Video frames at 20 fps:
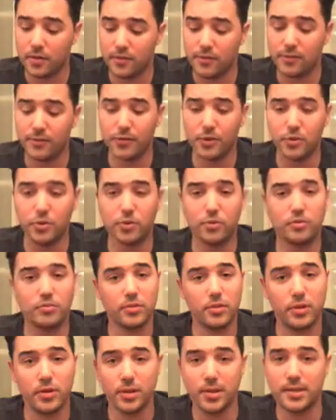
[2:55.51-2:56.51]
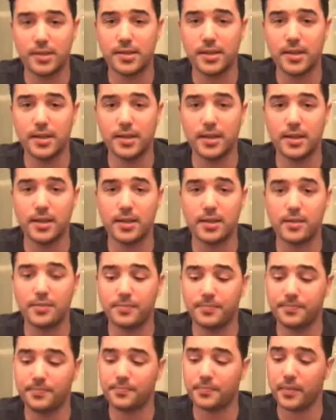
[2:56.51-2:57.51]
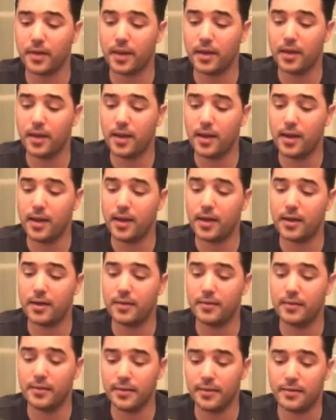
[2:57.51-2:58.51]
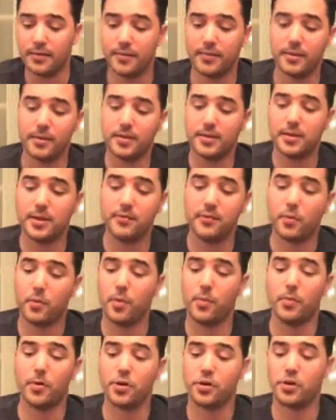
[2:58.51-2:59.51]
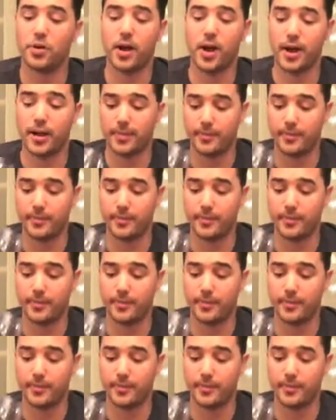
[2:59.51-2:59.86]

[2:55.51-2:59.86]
fruit, good acidity, and let's give it one more try.